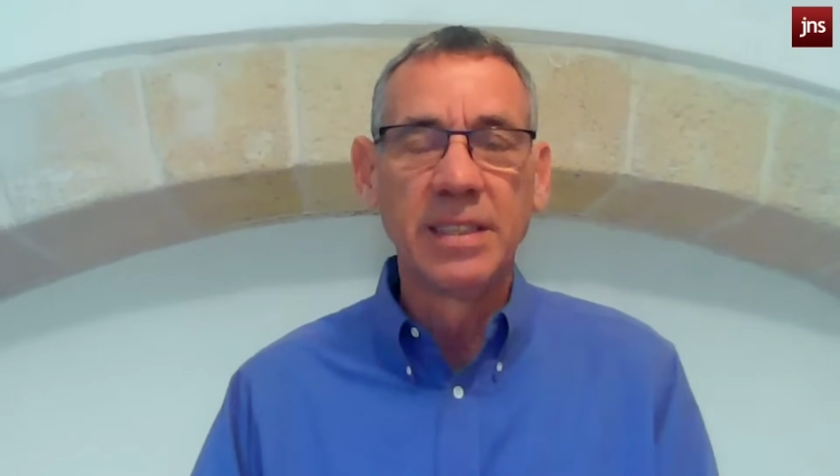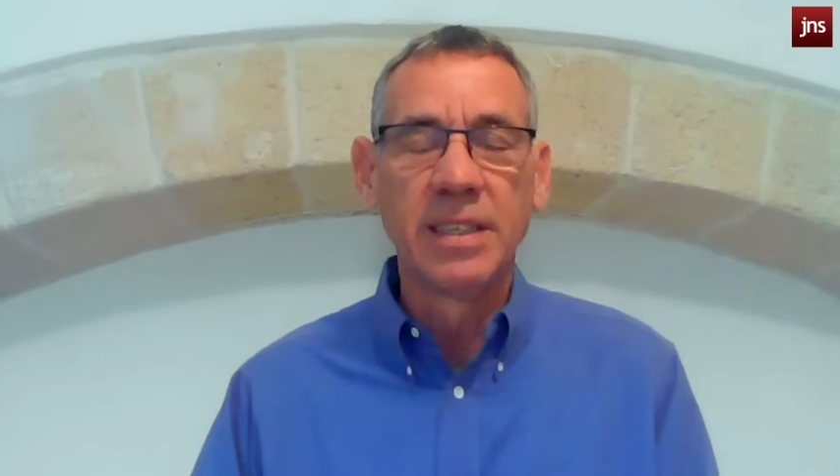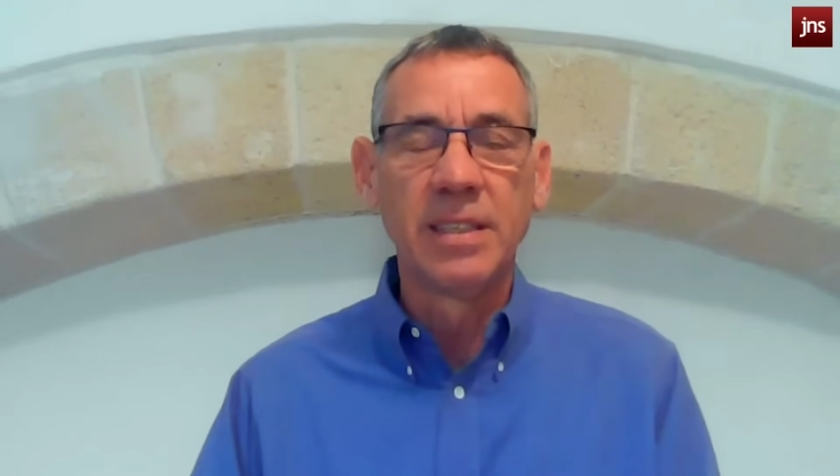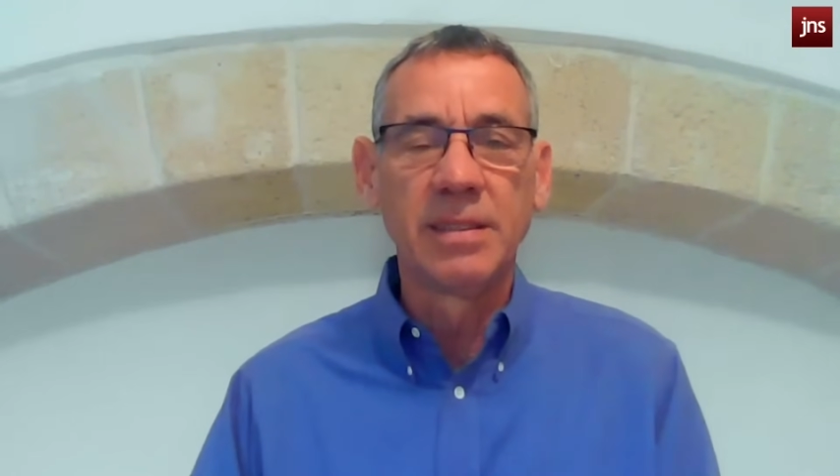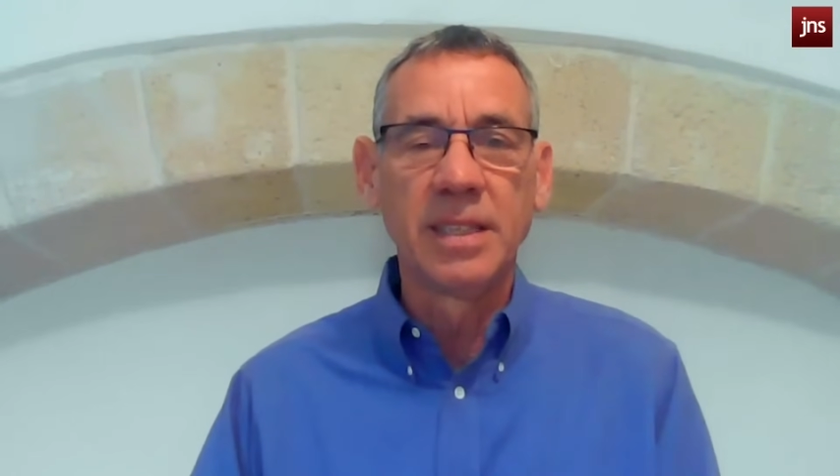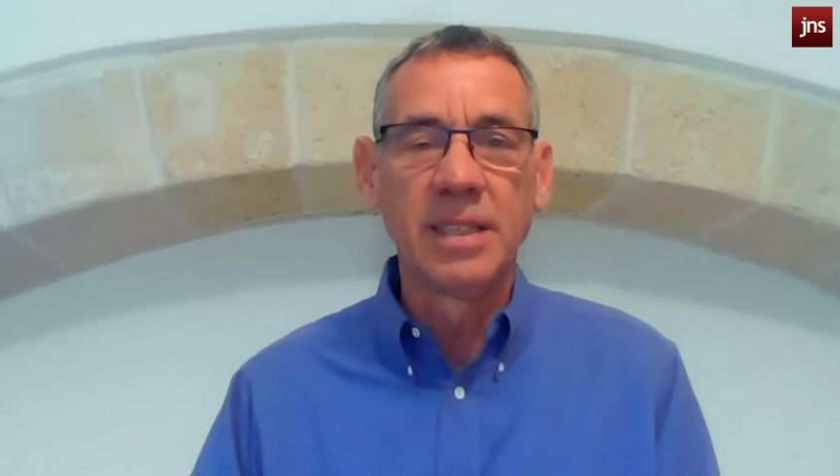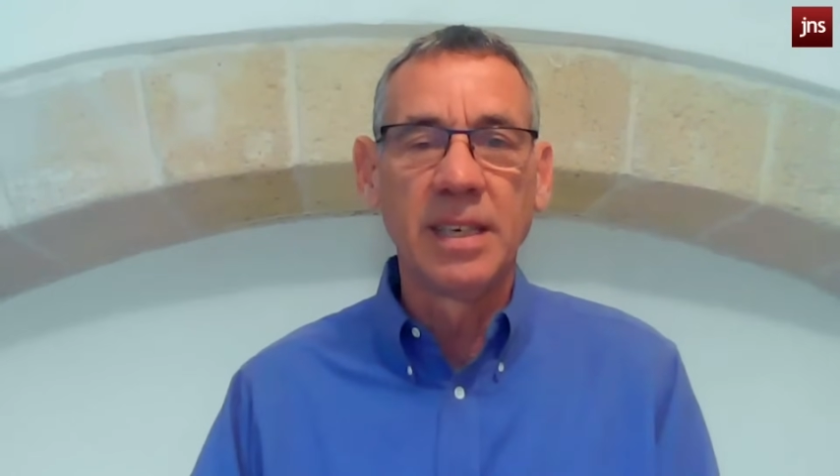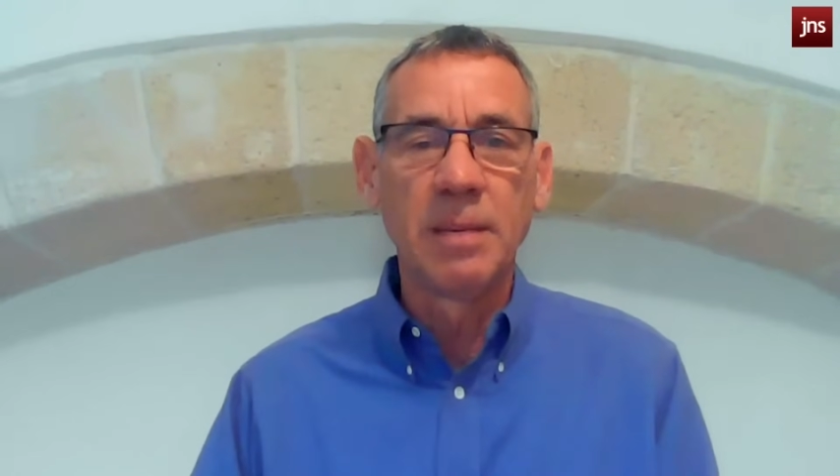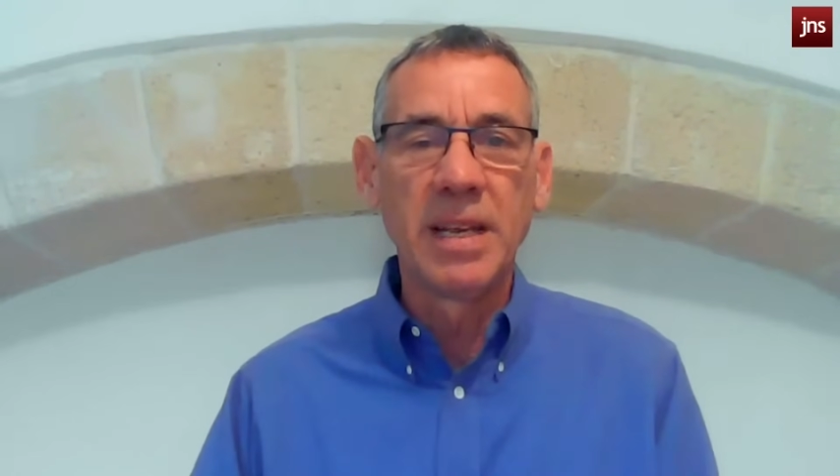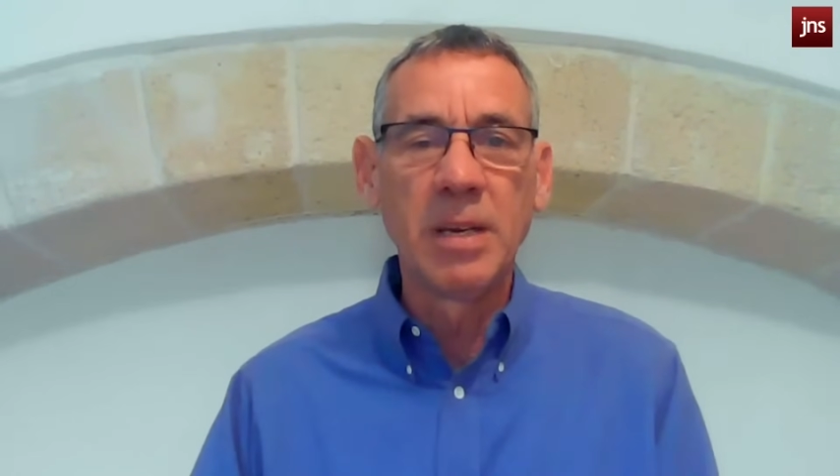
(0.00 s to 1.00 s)
that
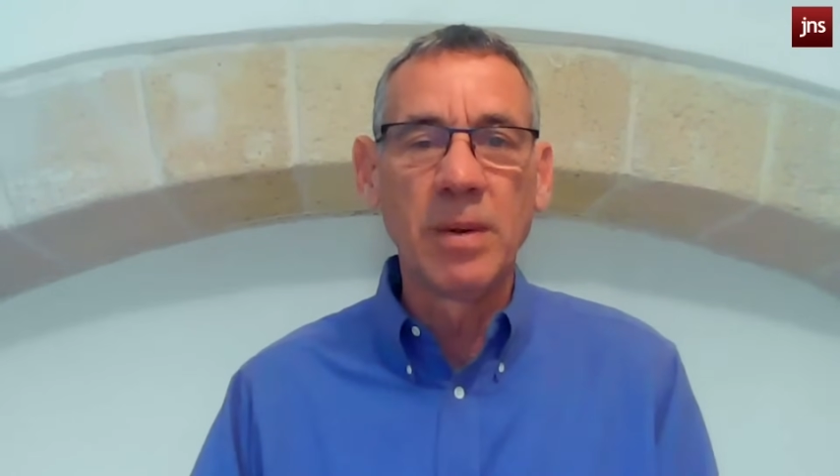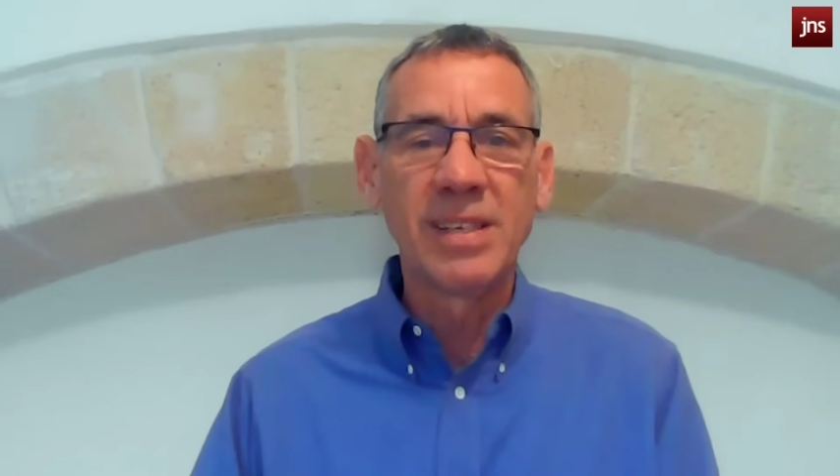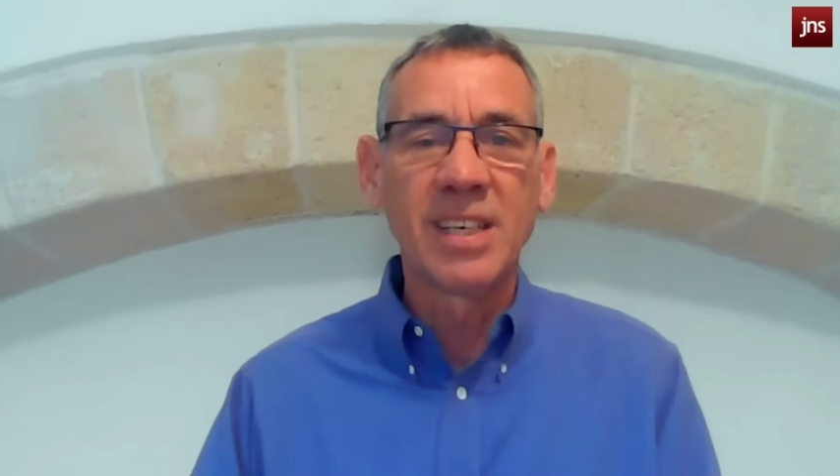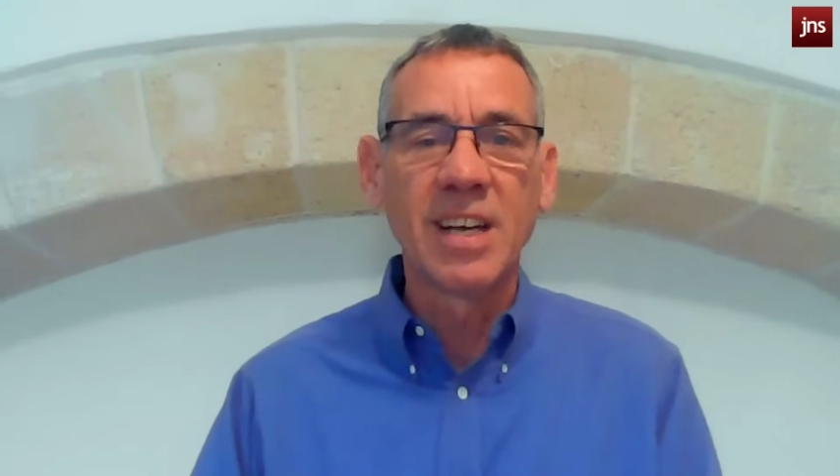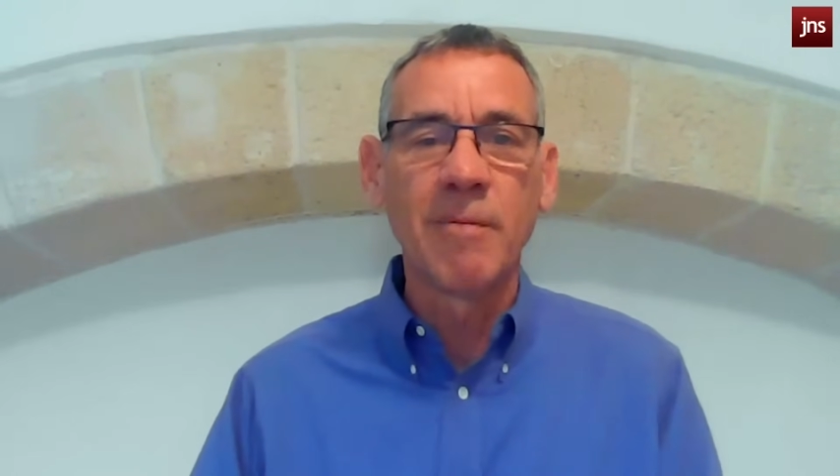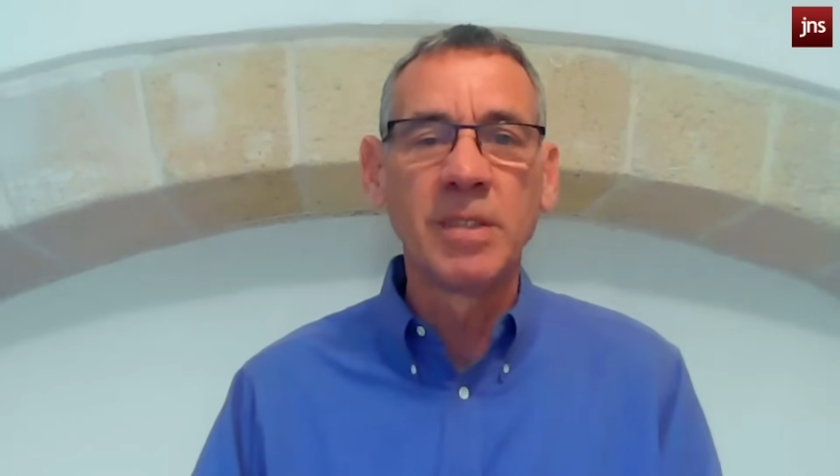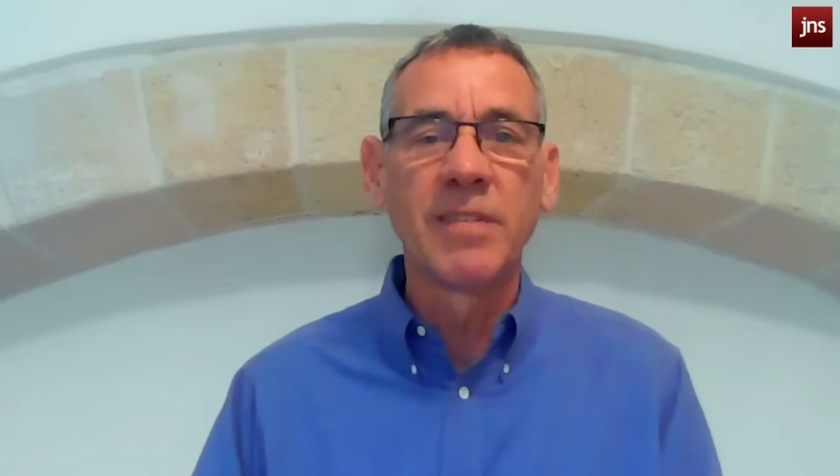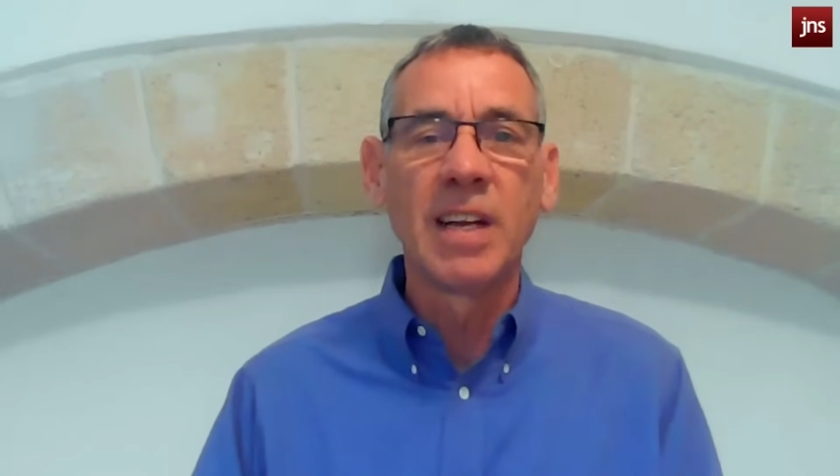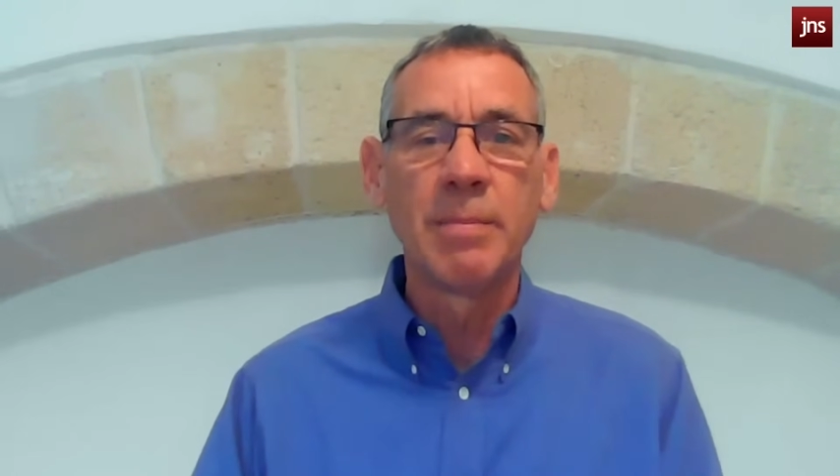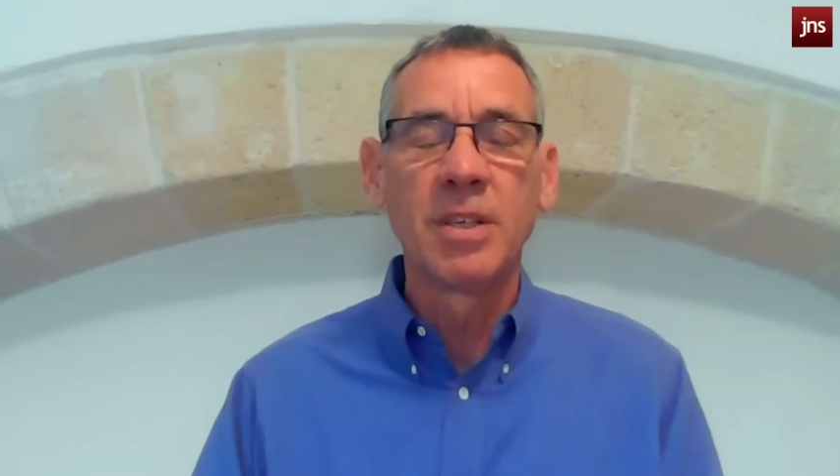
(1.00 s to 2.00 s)
in many ways the government
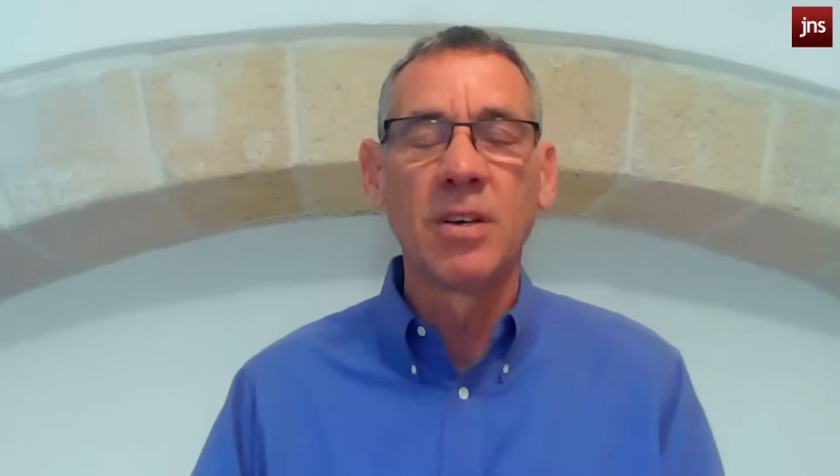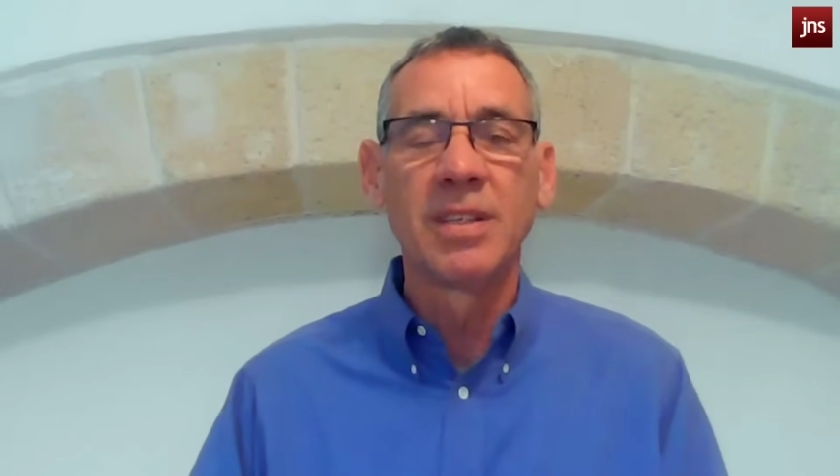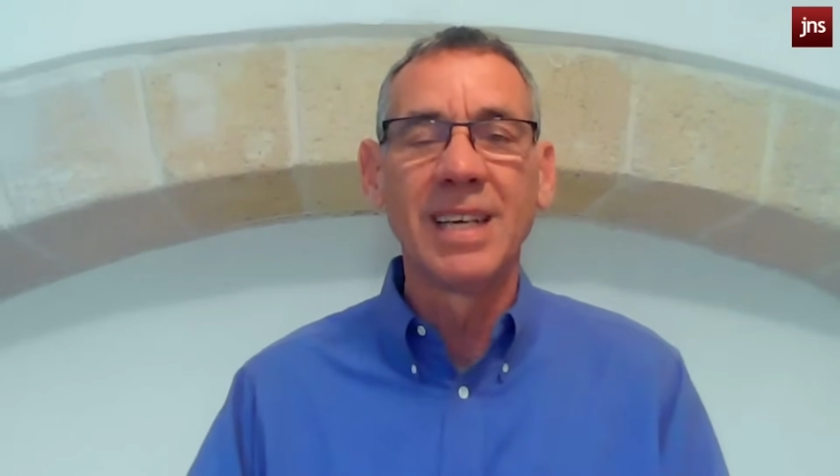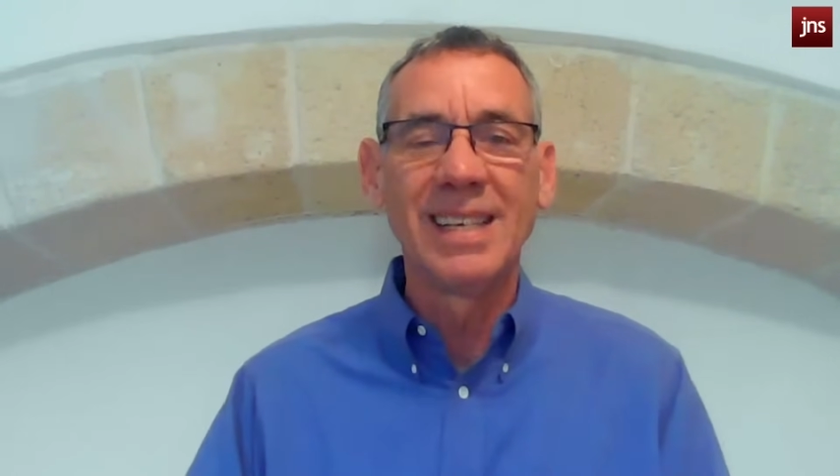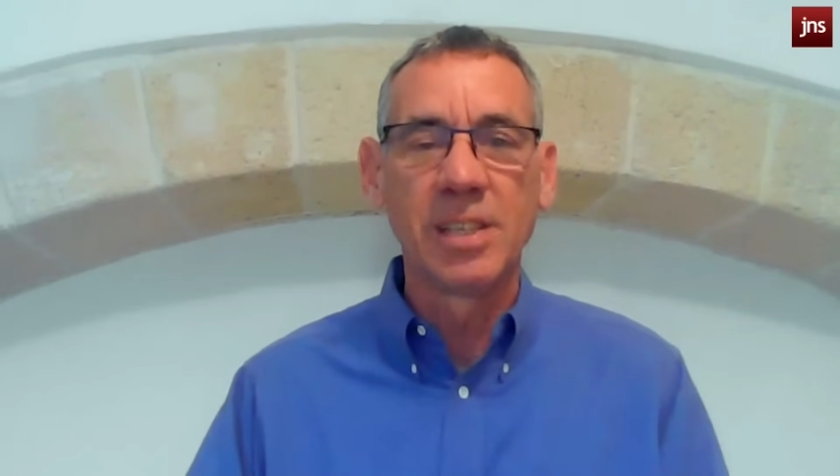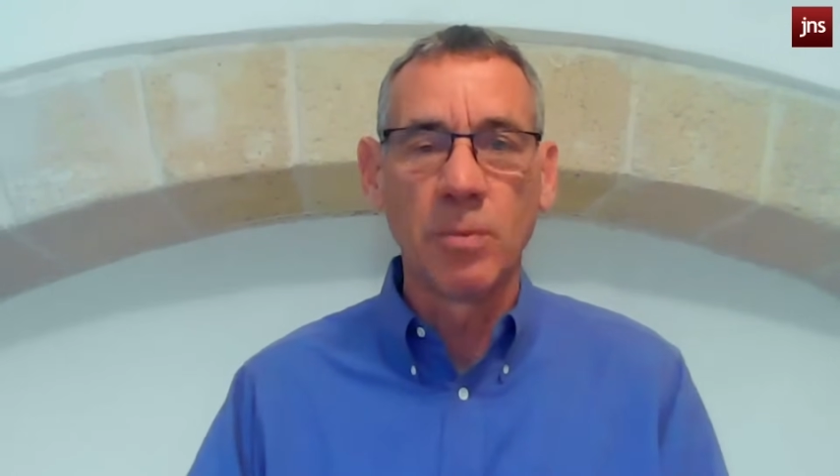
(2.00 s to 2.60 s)
of Lebanon is